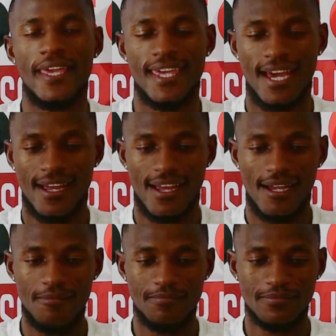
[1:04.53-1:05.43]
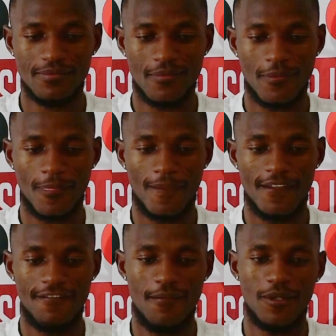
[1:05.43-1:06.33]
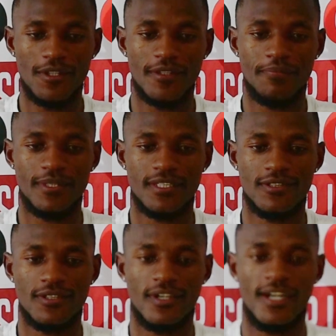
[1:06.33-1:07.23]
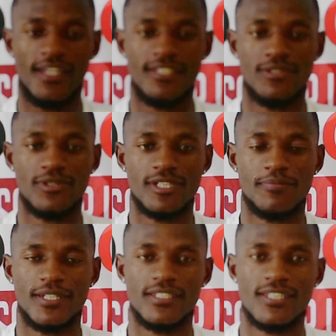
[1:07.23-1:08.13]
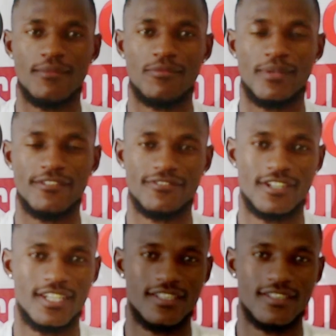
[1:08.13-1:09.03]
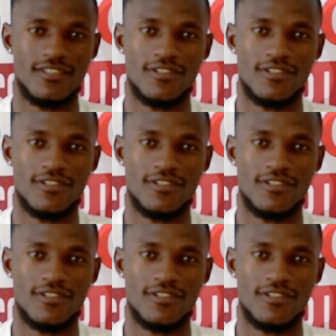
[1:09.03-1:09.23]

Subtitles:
Yeah, if I'm on the pitch, I enjoy spending time with my friends.